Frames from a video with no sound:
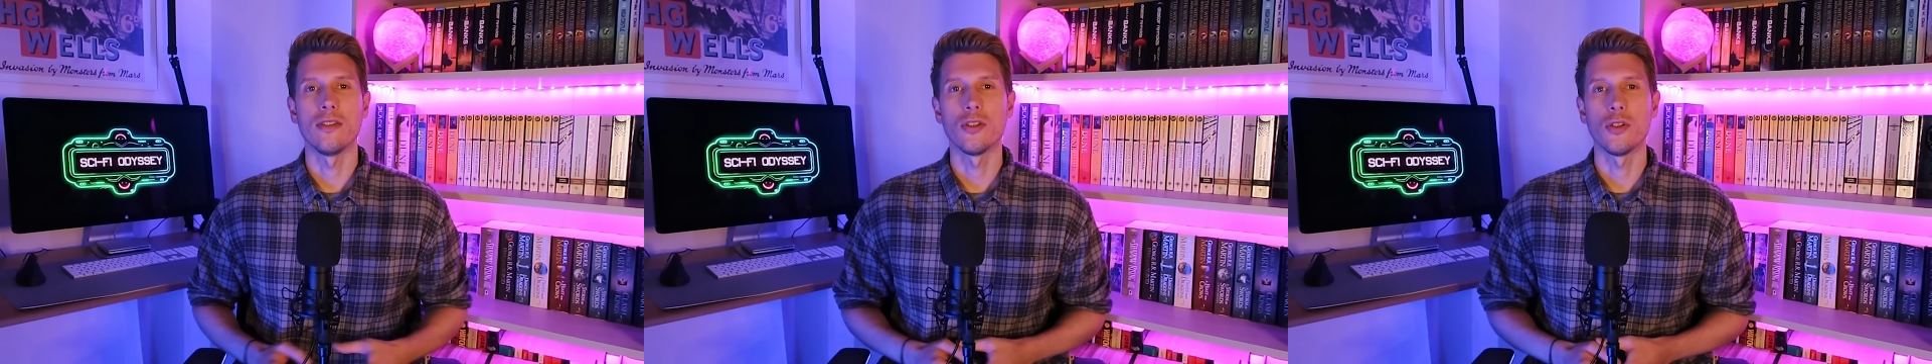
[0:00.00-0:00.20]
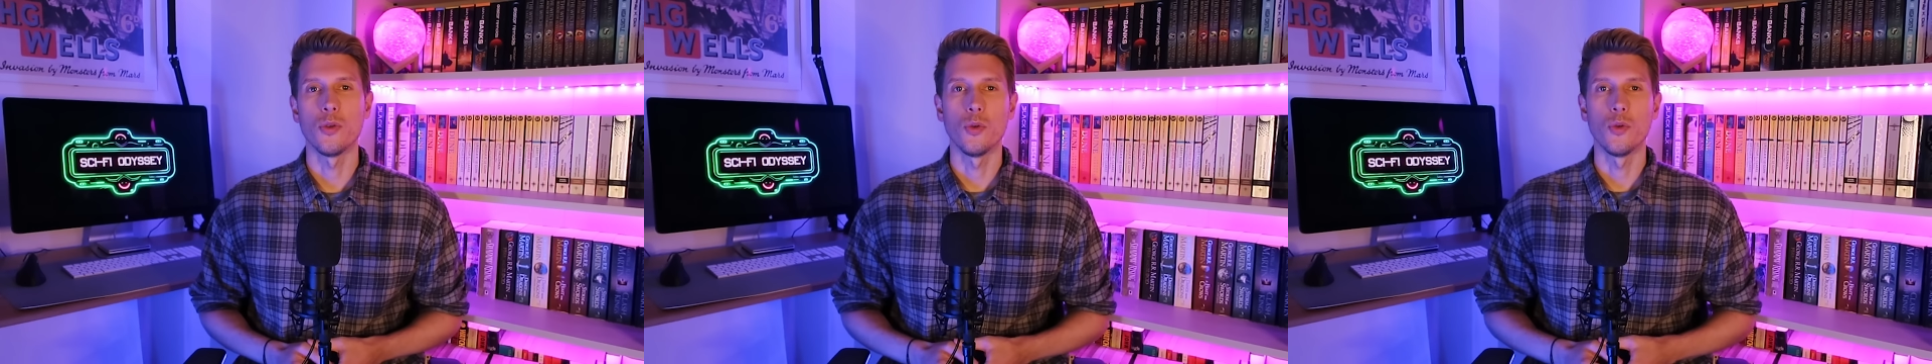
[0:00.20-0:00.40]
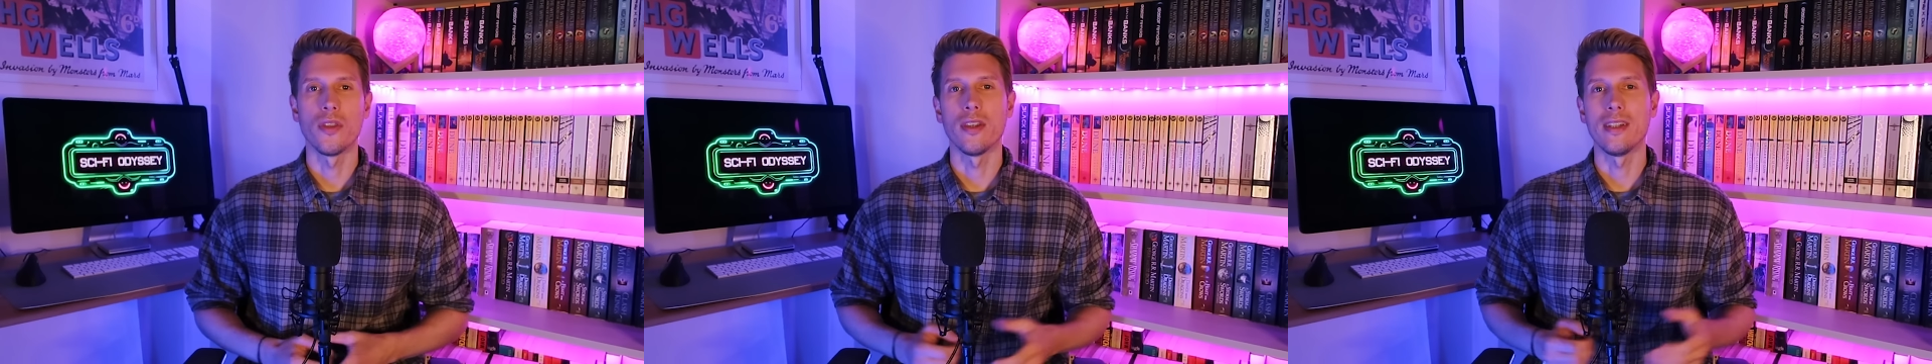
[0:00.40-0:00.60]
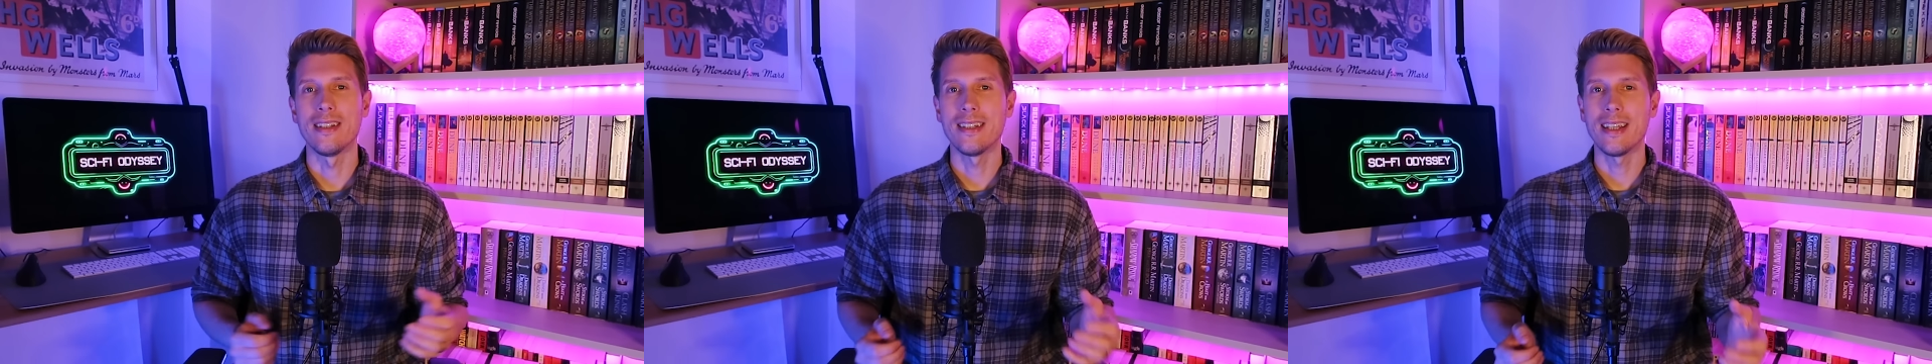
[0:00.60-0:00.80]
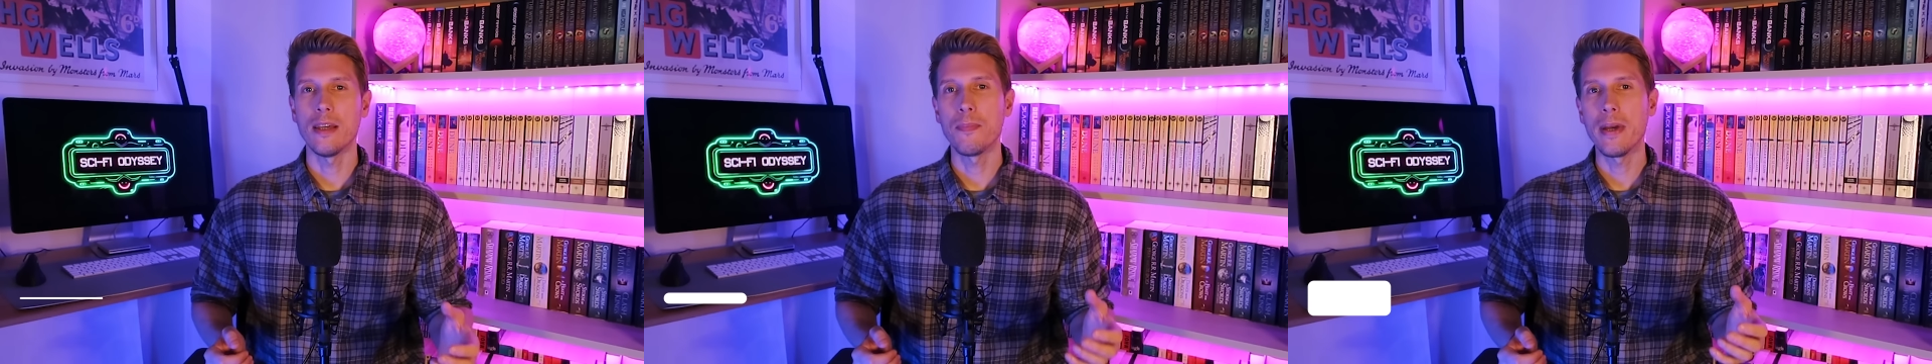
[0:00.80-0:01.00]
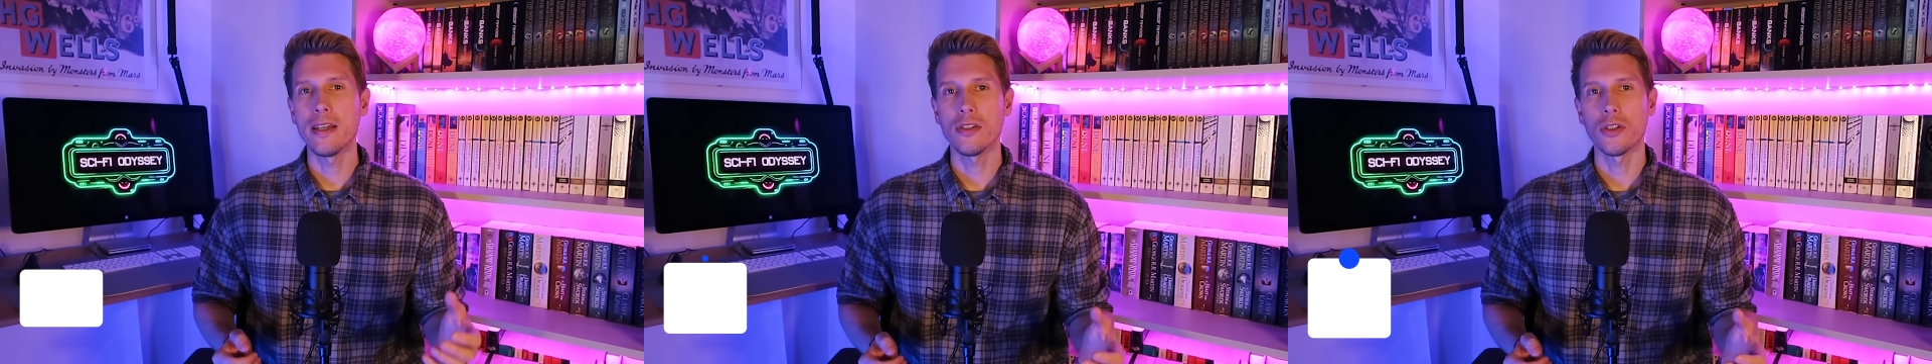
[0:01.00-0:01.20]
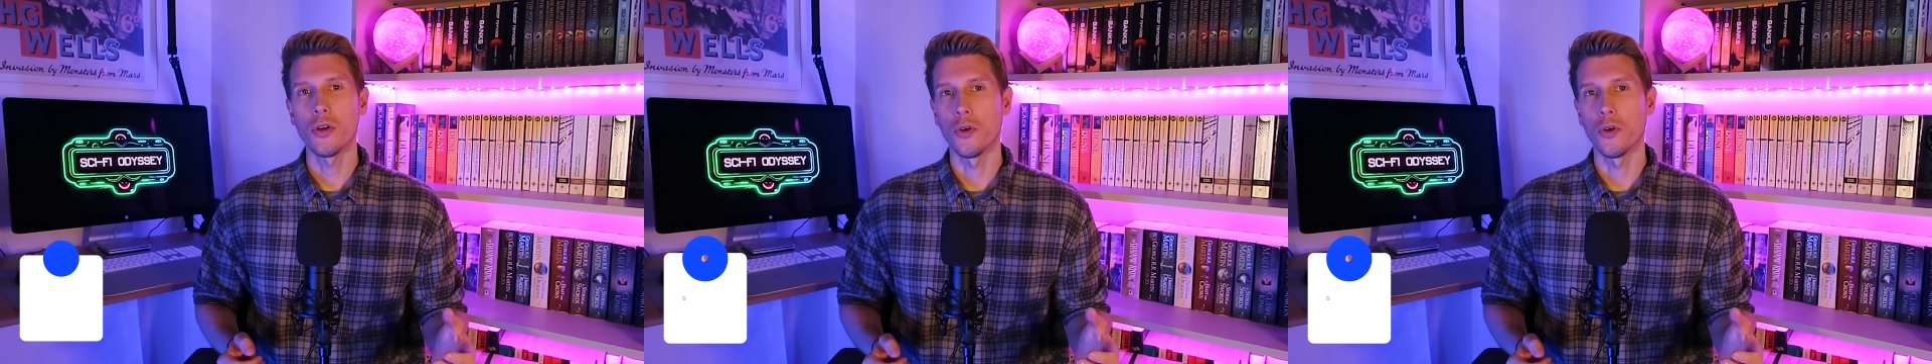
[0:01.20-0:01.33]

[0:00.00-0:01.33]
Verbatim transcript: into the deepest